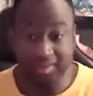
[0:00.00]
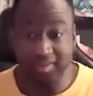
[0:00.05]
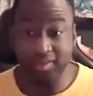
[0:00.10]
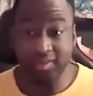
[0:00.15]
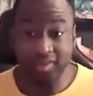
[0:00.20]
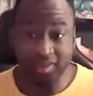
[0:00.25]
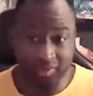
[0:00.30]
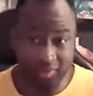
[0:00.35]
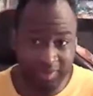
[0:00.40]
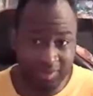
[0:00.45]

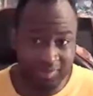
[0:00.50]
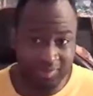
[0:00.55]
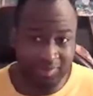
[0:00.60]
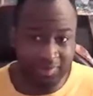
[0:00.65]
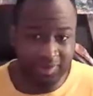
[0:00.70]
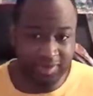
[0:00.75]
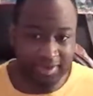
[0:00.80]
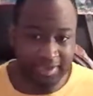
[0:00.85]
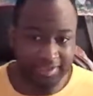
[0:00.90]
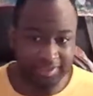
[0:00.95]
Yo, what's
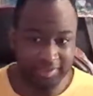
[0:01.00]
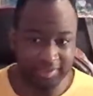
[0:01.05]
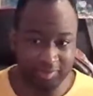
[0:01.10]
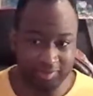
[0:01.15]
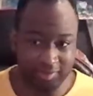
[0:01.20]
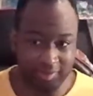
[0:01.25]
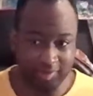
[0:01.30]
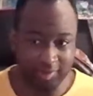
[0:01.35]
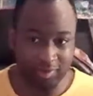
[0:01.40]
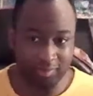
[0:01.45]
going on,
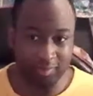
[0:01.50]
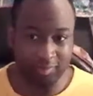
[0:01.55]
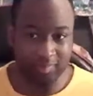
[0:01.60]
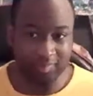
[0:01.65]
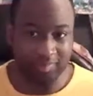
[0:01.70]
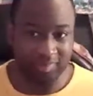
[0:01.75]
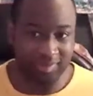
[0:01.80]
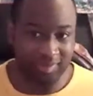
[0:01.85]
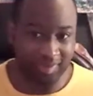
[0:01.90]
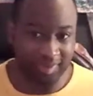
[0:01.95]
YouTube?
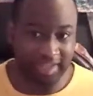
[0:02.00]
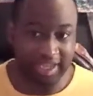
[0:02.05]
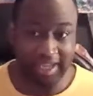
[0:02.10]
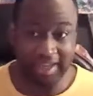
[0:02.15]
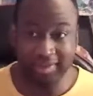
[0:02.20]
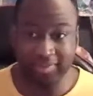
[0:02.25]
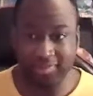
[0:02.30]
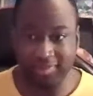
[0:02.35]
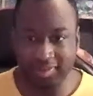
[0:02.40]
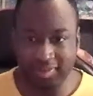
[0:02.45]

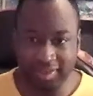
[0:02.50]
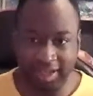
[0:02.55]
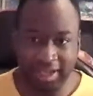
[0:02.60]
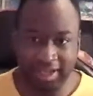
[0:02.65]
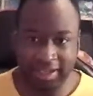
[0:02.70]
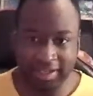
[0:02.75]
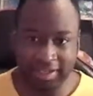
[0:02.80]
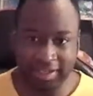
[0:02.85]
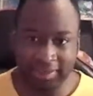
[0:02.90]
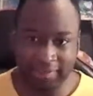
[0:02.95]
Today is the
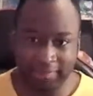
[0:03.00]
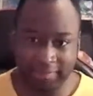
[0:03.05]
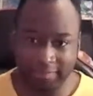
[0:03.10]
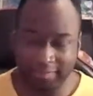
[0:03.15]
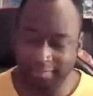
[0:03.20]
day.